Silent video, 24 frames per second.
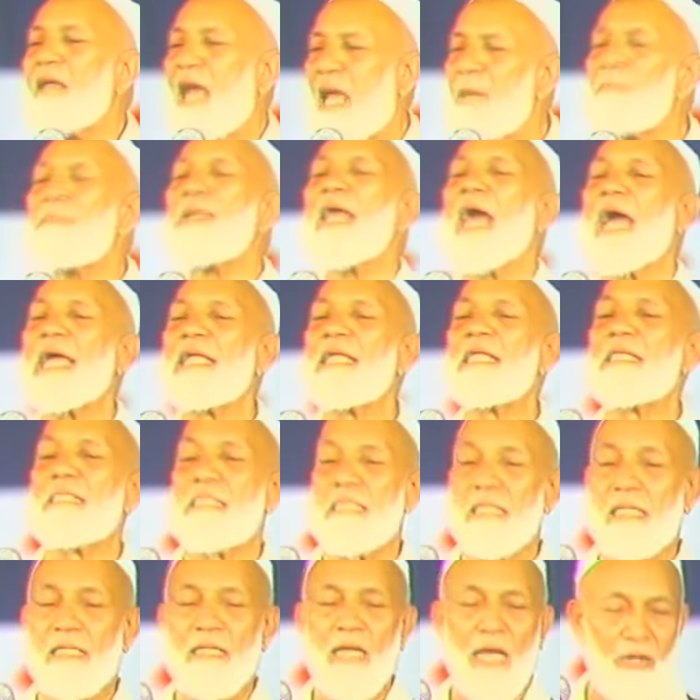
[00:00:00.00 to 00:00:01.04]
I play hide and
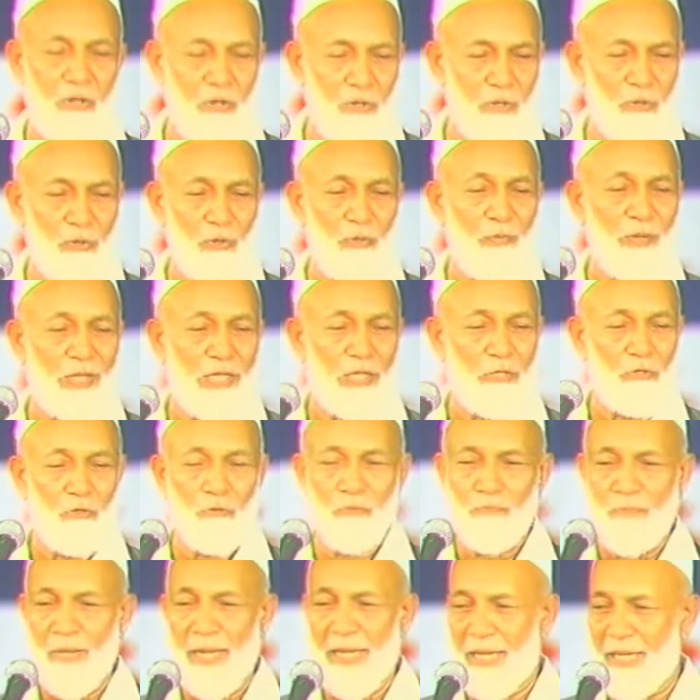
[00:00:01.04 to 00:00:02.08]
seek. I don't know whether you
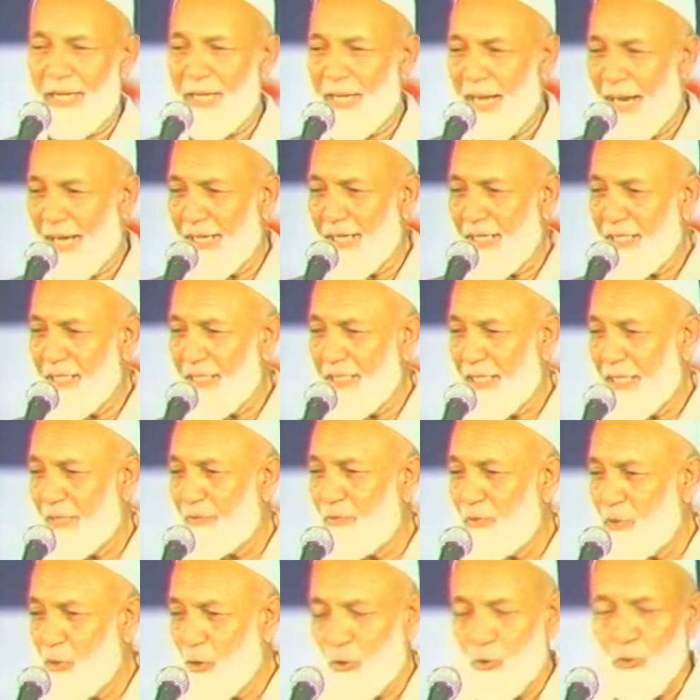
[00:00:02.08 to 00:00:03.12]
play hide and seek
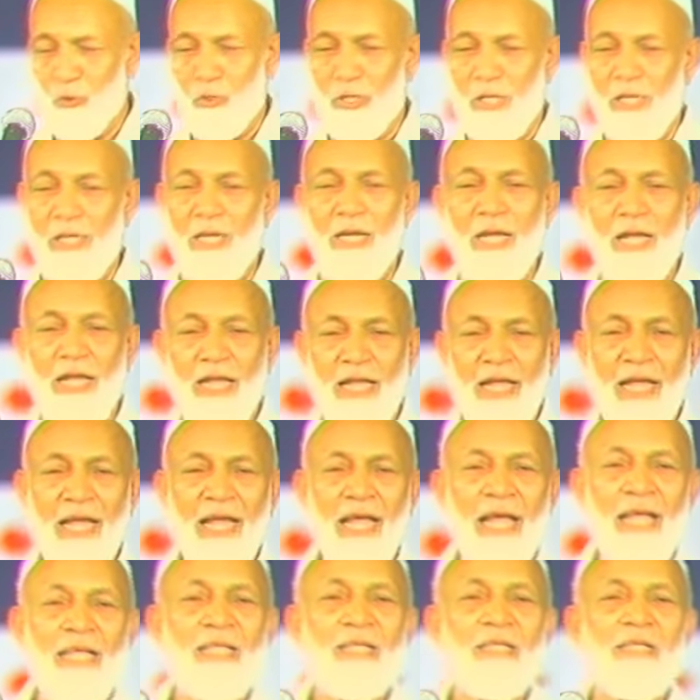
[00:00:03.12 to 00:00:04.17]
with your children.
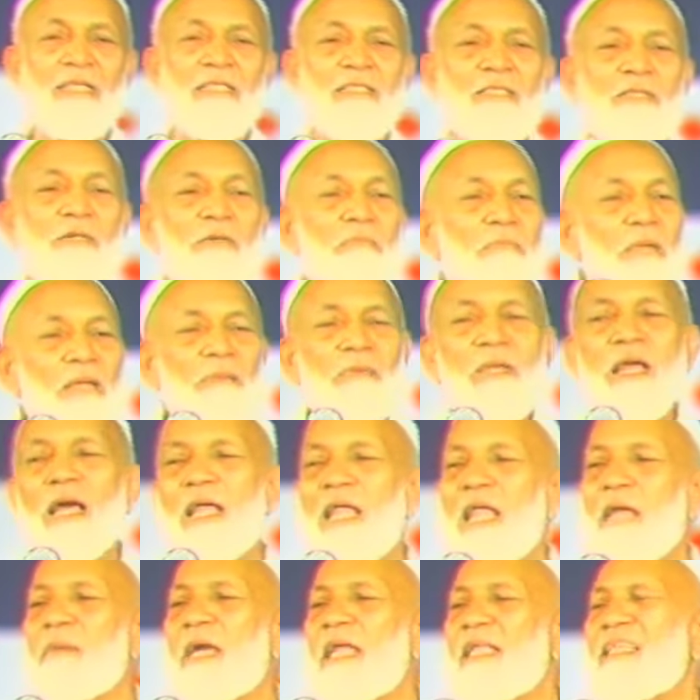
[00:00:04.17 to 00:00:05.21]
So maybe
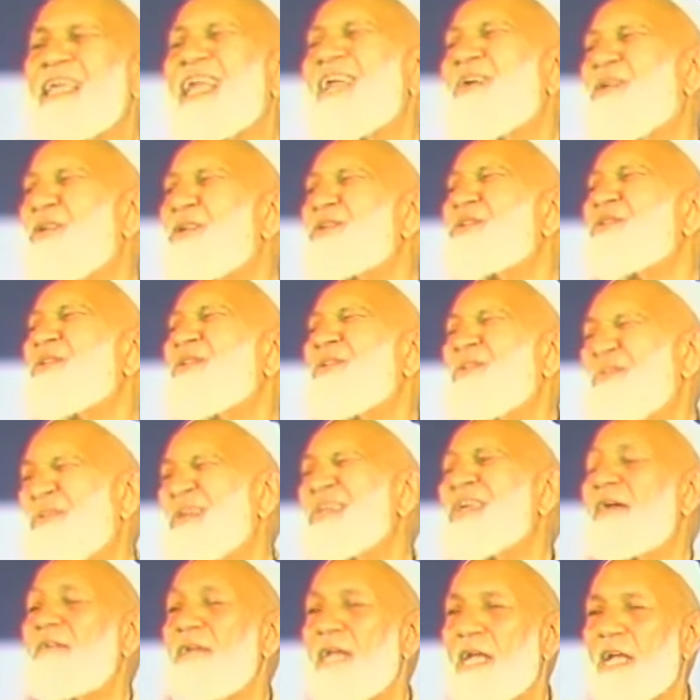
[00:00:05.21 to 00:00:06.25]
Allah Bari Ta'ala also
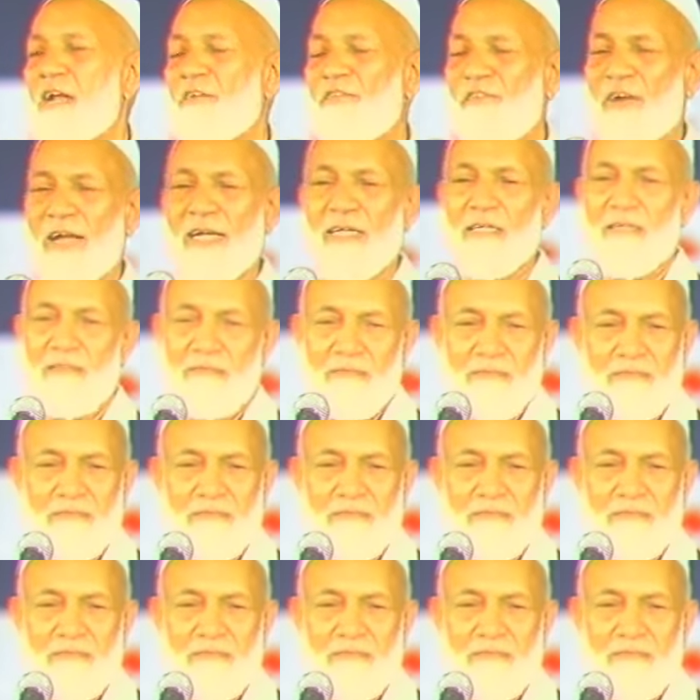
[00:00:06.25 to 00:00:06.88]
want to have a little fun.